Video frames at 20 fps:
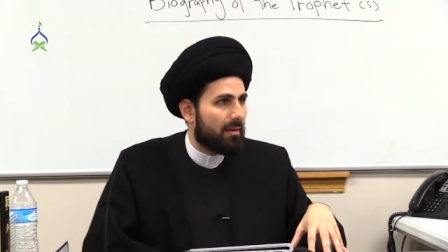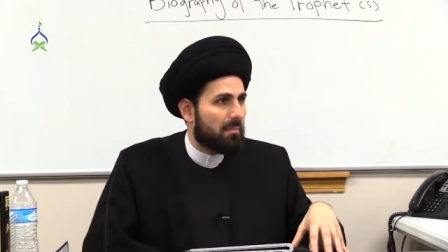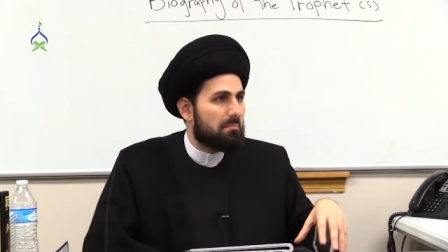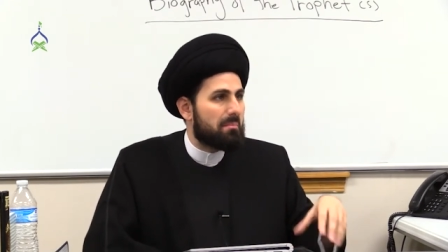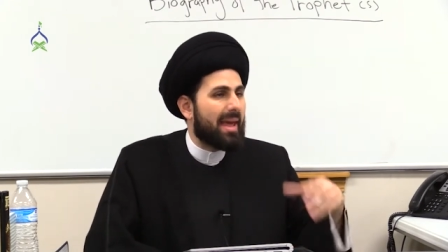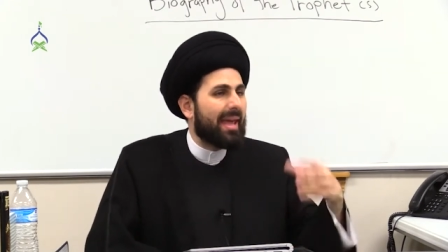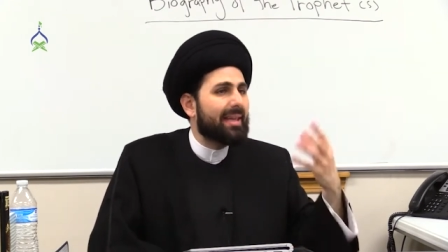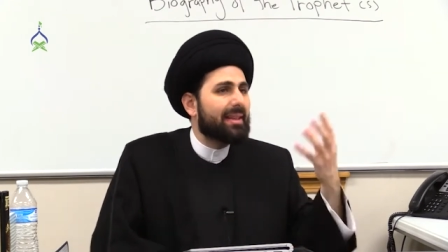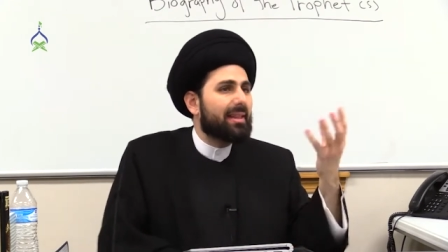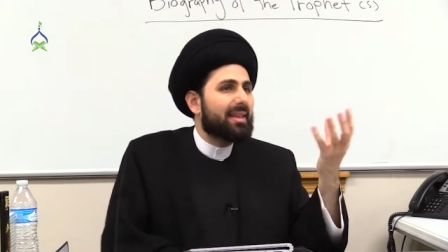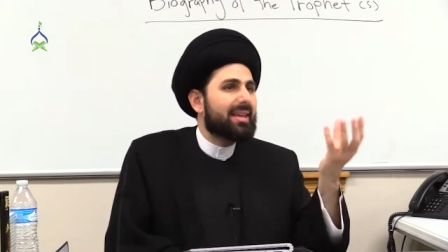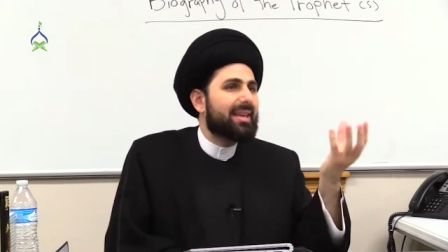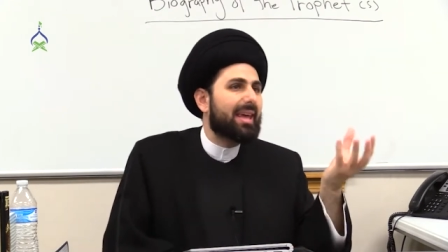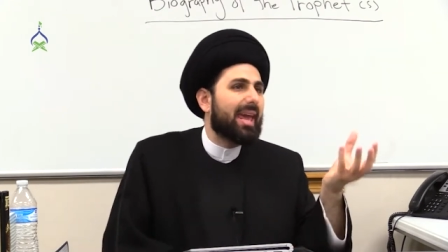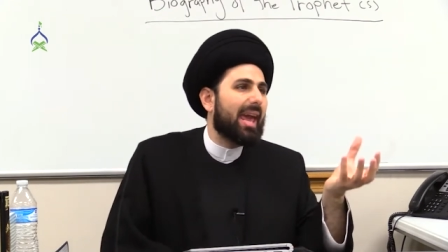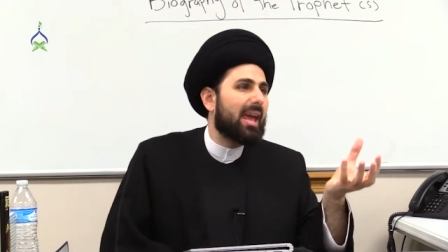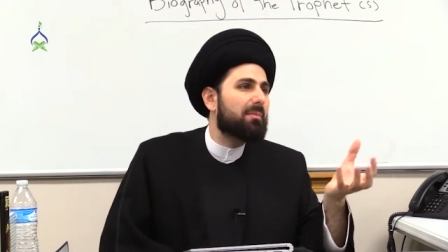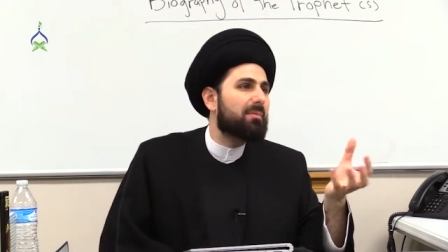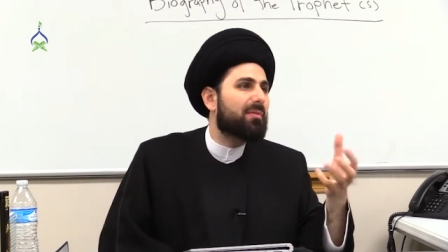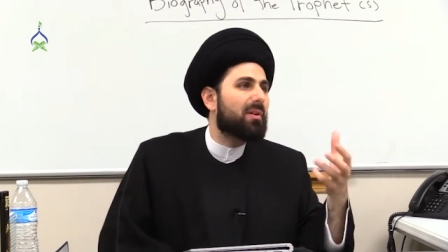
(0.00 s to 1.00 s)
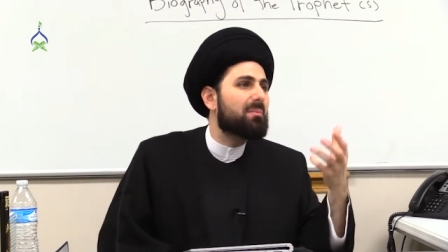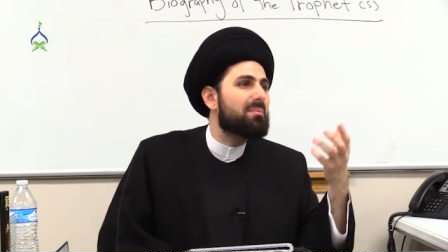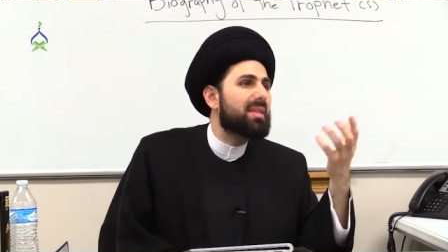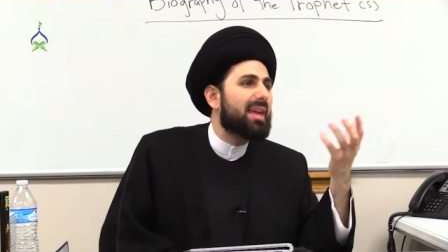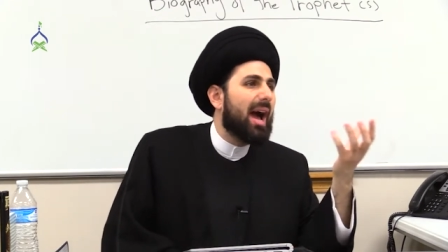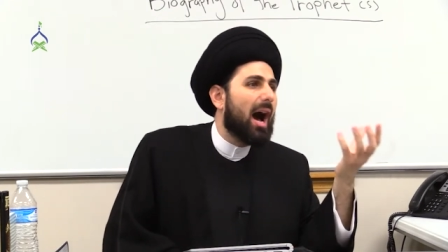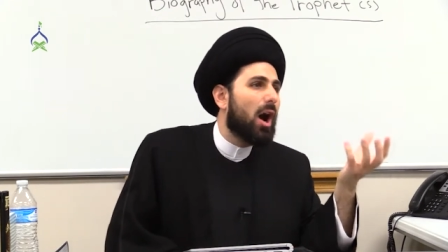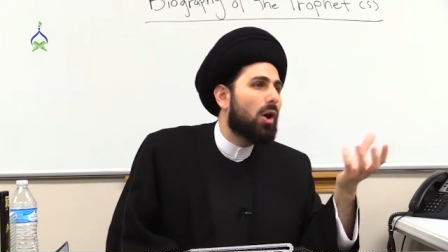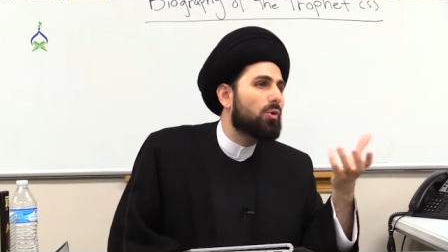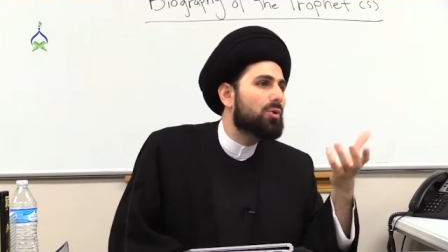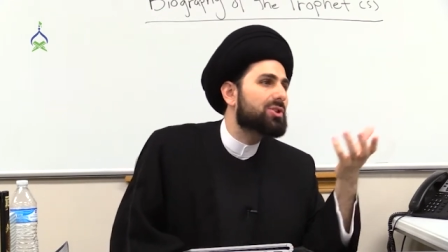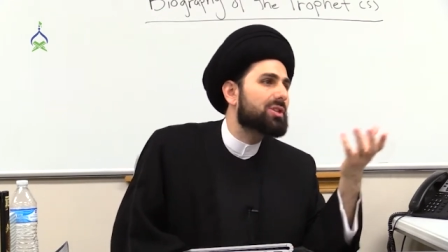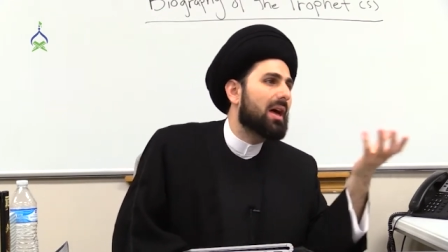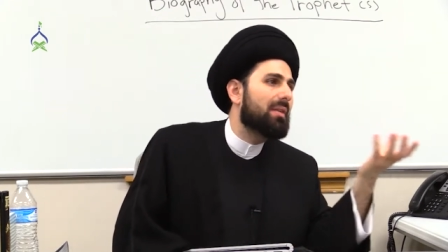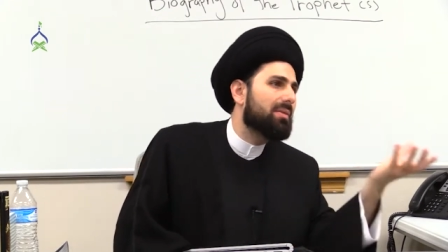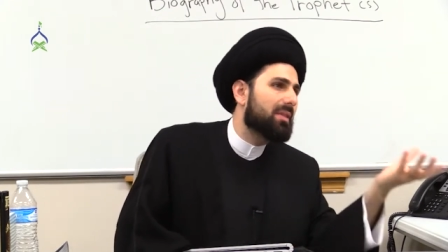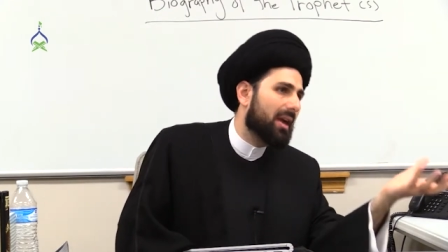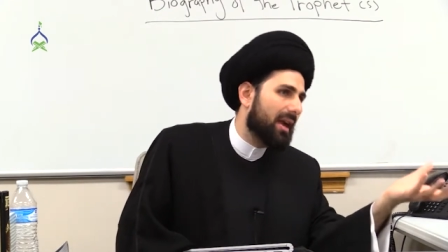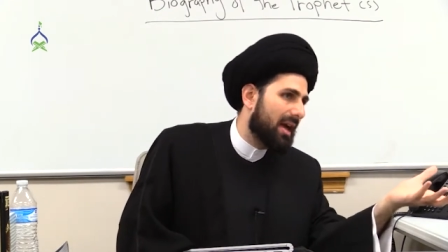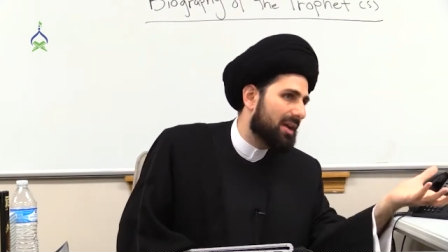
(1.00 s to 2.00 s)
mainly came from the Aus
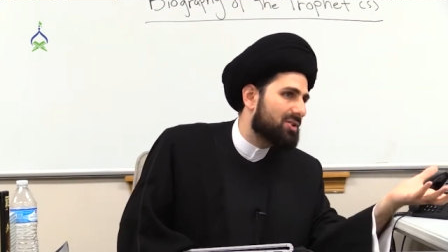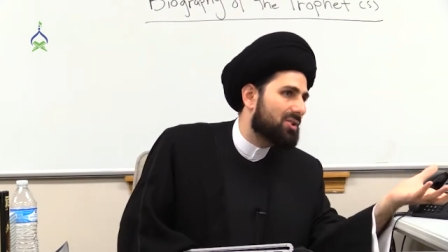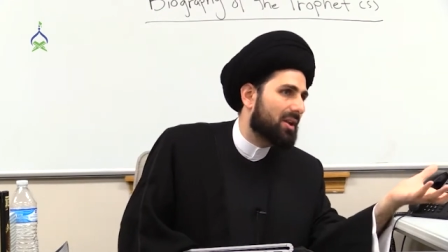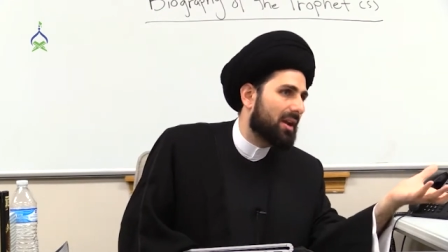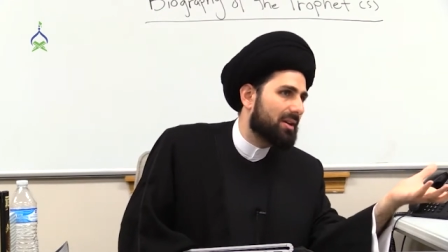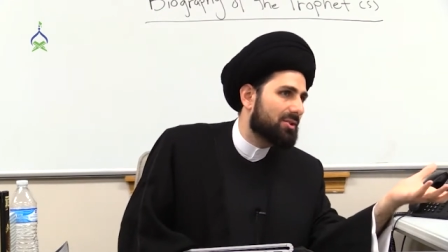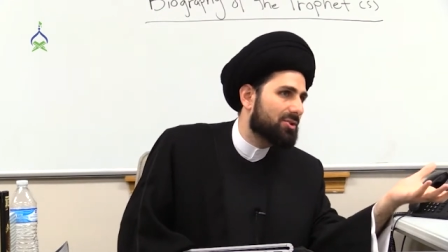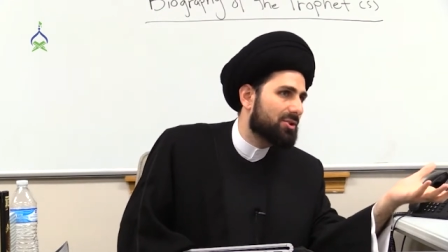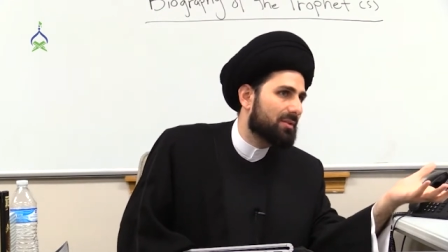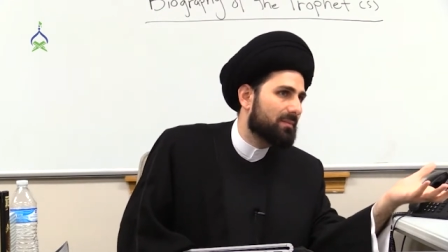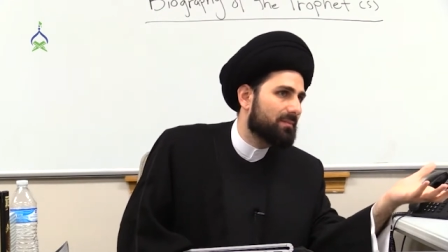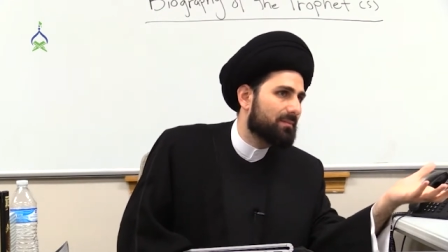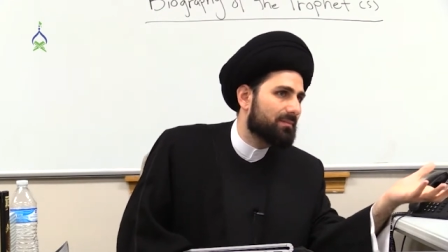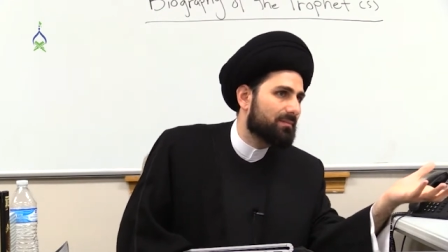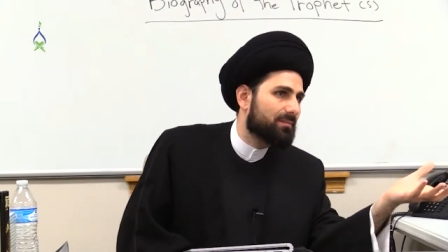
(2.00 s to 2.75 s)
and the Khazraj.